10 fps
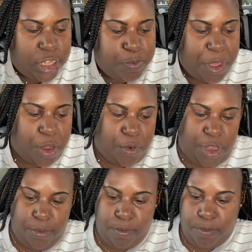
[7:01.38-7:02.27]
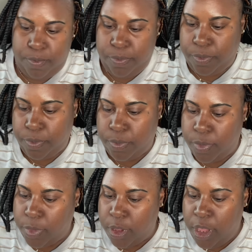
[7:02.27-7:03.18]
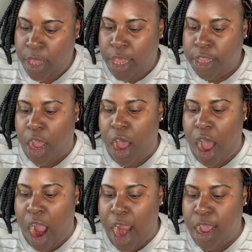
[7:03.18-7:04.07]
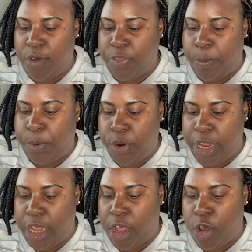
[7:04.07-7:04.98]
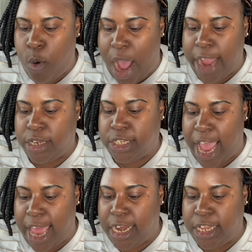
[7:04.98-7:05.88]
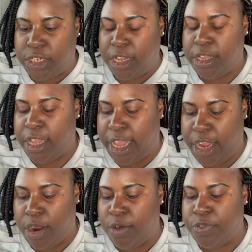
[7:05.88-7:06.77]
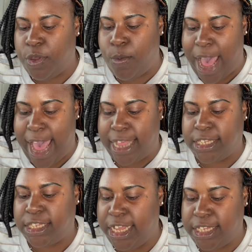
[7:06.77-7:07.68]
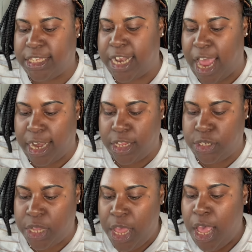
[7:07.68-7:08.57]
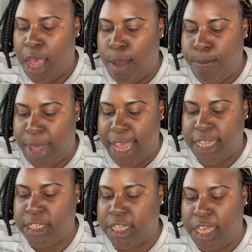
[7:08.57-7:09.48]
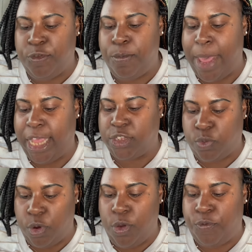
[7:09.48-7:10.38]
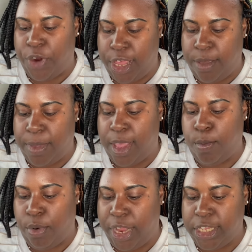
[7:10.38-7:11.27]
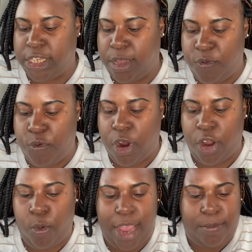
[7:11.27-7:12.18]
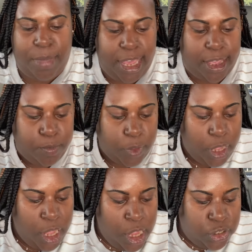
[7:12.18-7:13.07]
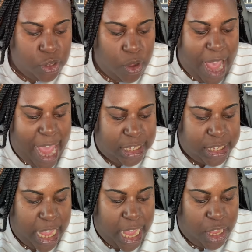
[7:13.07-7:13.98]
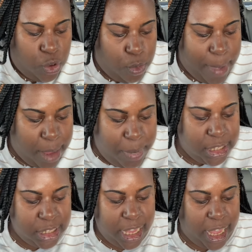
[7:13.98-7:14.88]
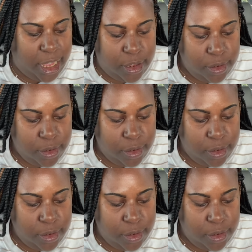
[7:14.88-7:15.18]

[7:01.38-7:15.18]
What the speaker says: spirit? The heart of the prudent acquires knowledge, and the ear of the wise seeks knowledge. A man's gift makes room for him and brings him before great men. So God is saying, you may be sick,